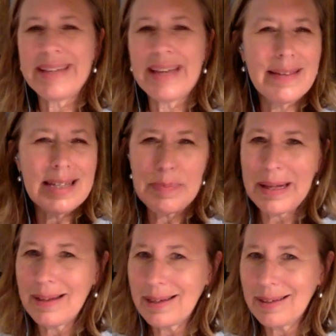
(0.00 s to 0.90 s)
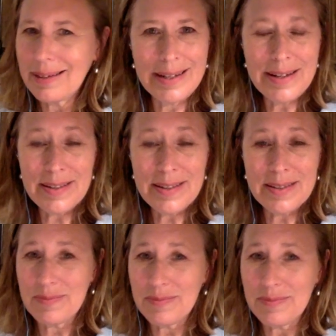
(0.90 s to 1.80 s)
Yeah, the spellings. They just